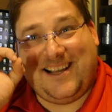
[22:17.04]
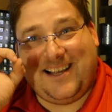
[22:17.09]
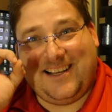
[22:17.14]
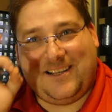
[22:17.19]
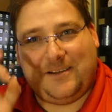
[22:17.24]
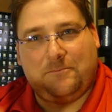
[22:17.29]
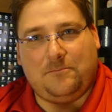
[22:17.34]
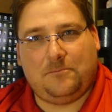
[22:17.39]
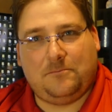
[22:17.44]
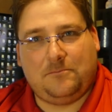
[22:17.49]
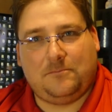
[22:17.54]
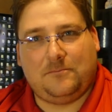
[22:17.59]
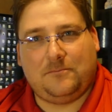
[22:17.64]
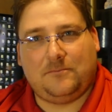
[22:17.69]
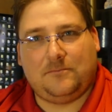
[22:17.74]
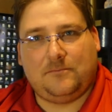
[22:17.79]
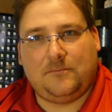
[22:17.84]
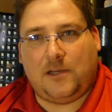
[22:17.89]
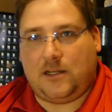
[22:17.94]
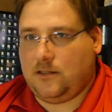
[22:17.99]
None.
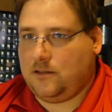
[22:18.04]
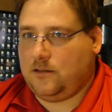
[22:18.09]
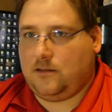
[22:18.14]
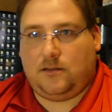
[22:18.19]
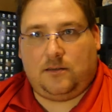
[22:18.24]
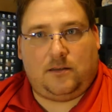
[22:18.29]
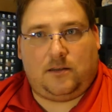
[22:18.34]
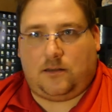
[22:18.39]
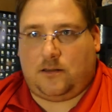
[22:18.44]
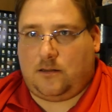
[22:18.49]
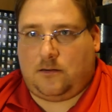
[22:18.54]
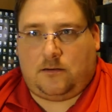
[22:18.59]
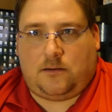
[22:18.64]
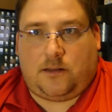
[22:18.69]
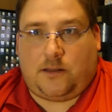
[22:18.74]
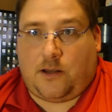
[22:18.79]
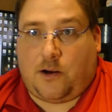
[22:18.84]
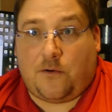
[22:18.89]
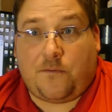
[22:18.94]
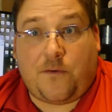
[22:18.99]

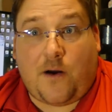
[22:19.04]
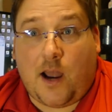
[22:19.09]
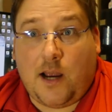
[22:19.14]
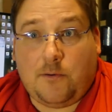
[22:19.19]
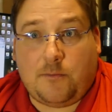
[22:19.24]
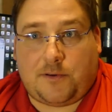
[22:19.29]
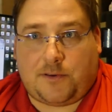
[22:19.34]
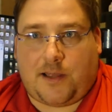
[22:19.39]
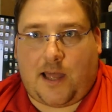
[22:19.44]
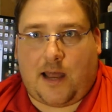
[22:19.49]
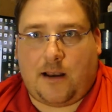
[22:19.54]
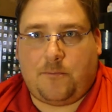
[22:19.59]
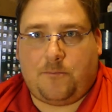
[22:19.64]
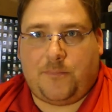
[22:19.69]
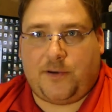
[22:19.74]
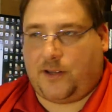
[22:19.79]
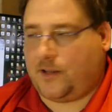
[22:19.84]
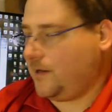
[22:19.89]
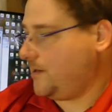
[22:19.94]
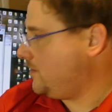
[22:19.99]
They're fine with that
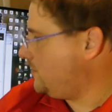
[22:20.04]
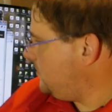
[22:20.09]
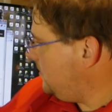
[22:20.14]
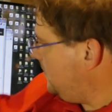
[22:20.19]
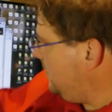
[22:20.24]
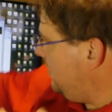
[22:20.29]
because